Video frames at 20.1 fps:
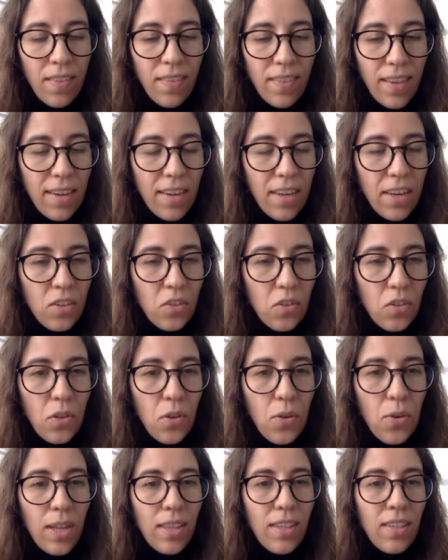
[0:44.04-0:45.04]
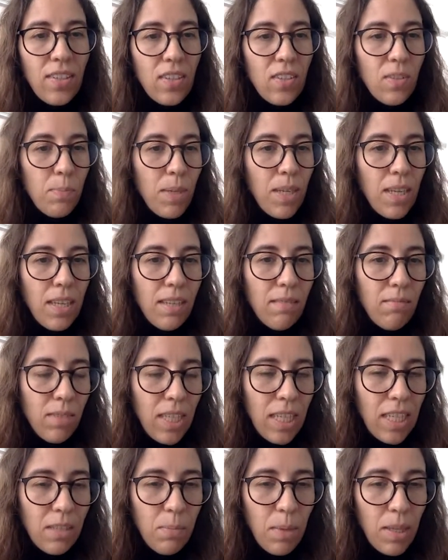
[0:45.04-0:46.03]
years ago, and this is me
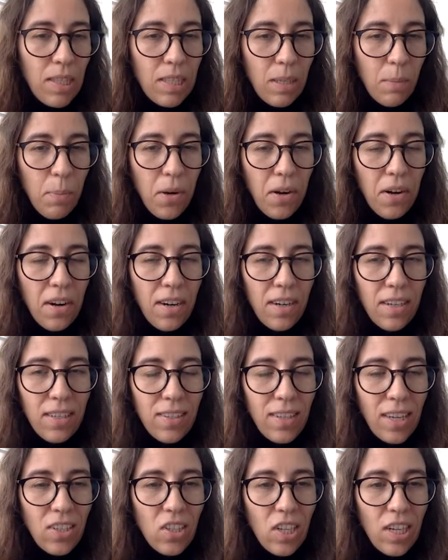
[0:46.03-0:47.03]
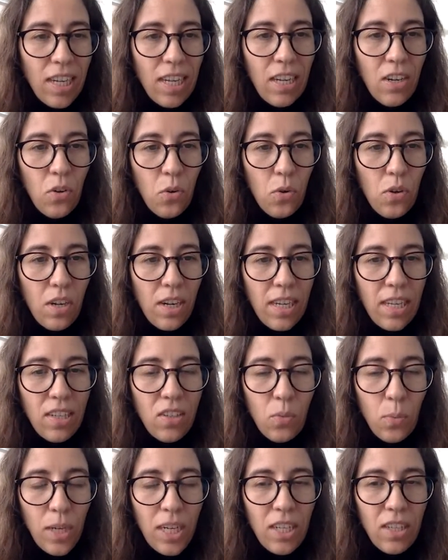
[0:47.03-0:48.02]
6 months apart, essentially in early
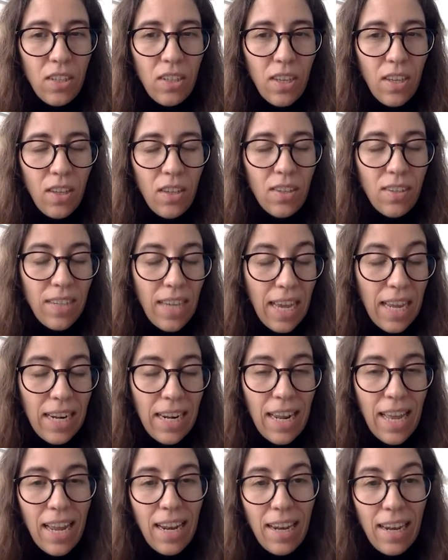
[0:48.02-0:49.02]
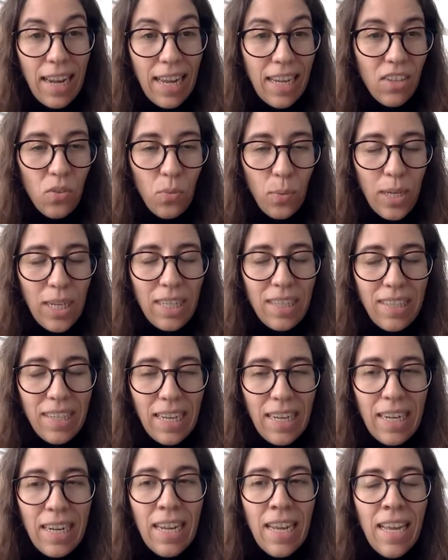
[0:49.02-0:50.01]
2010 and late
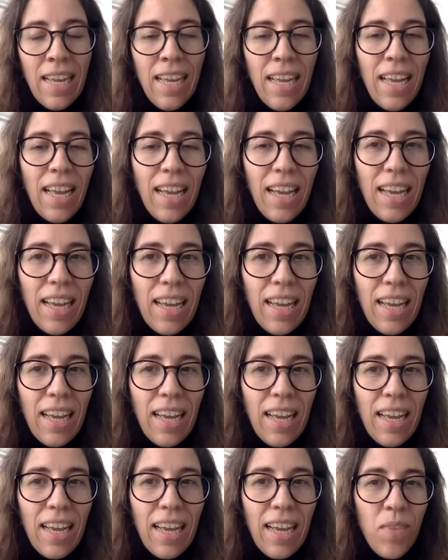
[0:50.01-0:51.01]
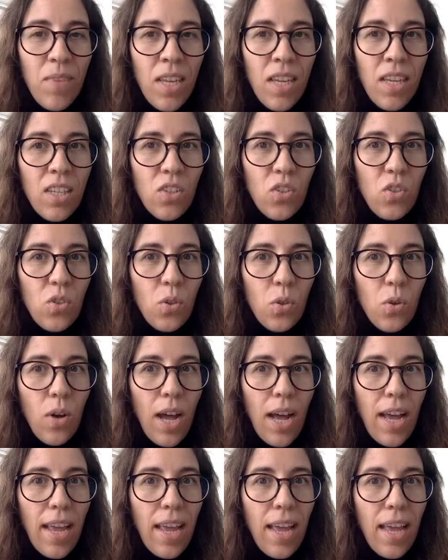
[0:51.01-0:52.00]
2010. So
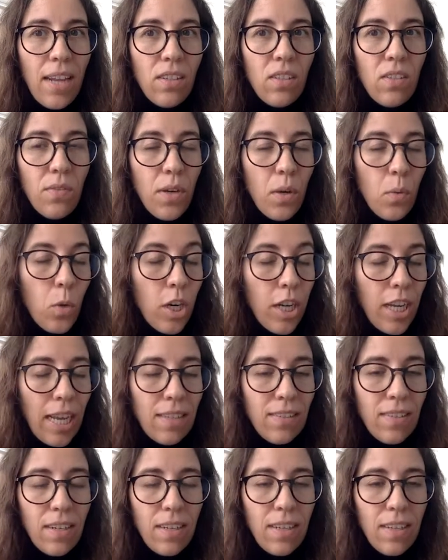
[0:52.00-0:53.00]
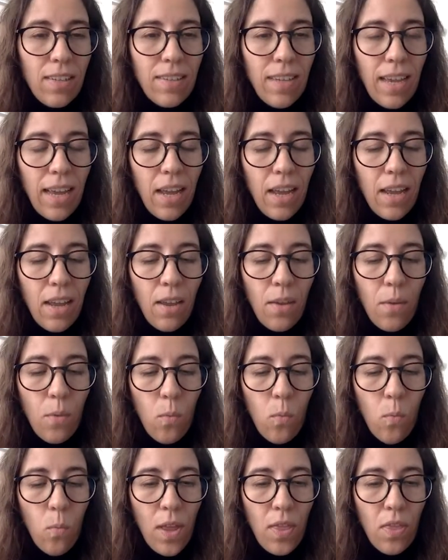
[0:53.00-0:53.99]
I had a severe work accident. I
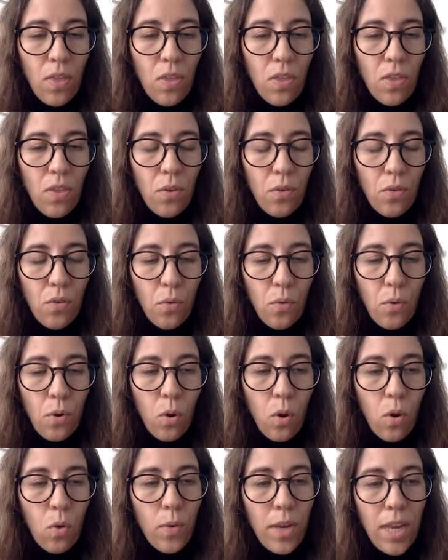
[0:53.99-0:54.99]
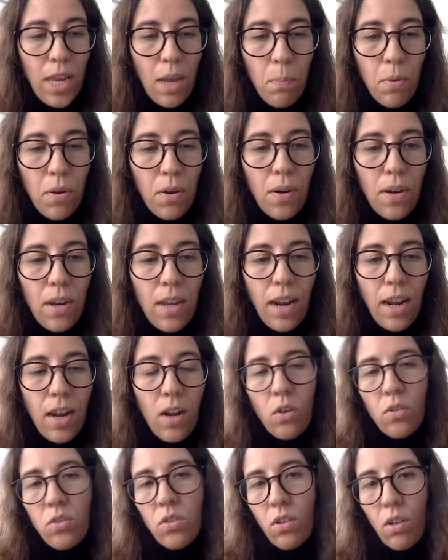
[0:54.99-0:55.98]
went through a long rehab period. I
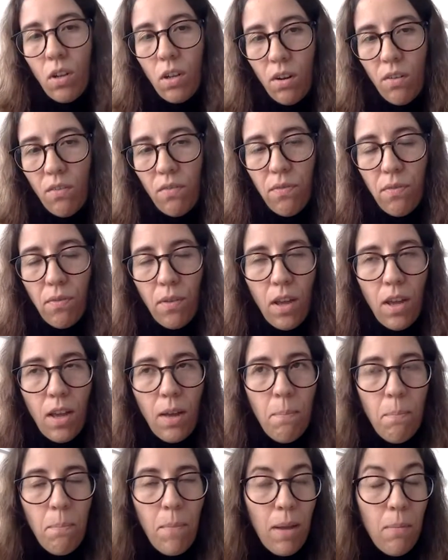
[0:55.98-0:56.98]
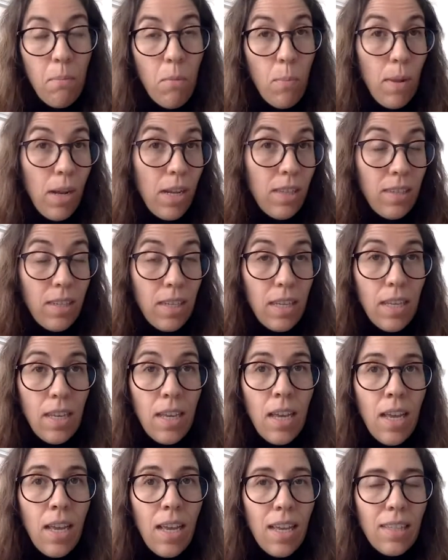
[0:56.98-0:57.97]
lost a lot of my mobility.
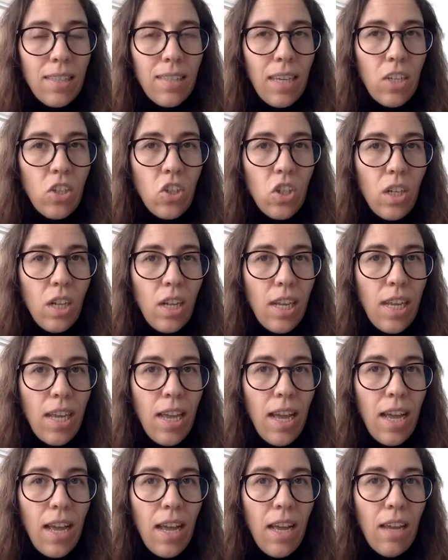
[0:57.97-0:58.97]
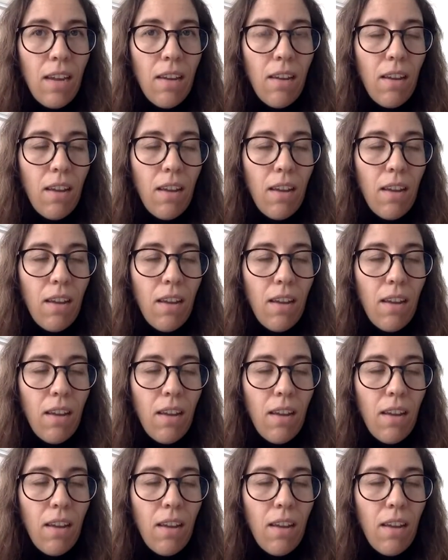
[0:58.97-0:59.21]
Essentially, I had